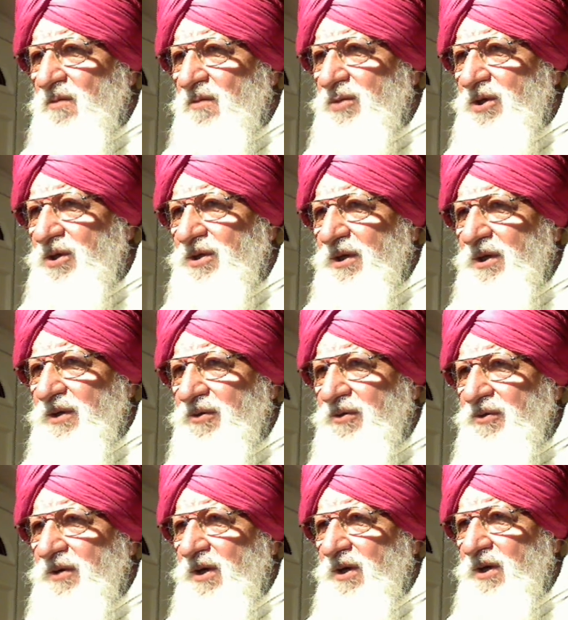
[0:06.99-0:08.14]
preaching
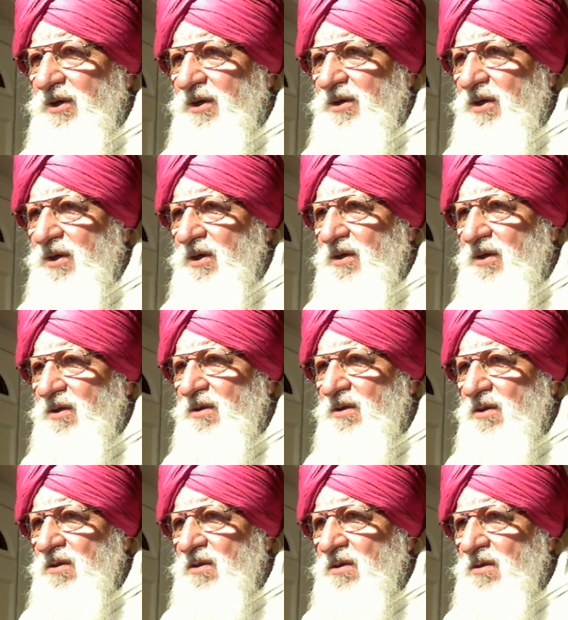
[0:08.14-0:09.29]
Christianity and
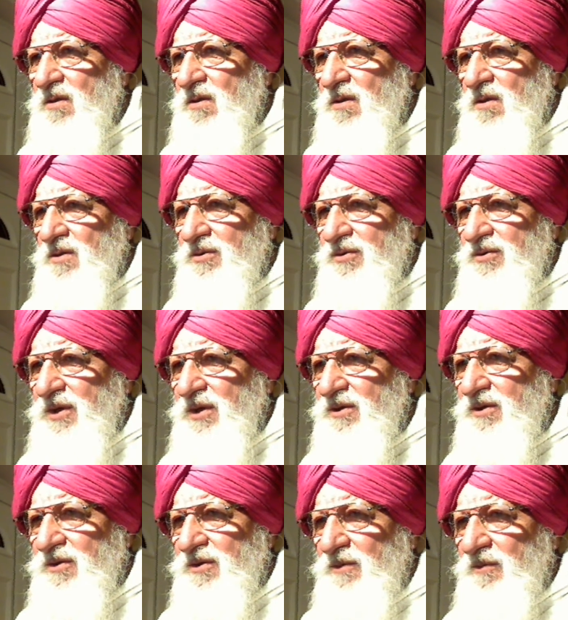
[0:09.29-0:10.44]

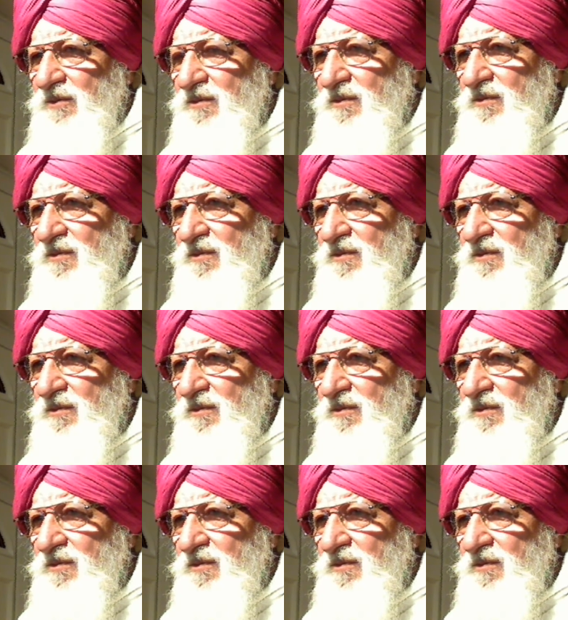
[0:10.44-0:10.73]
Sikhism.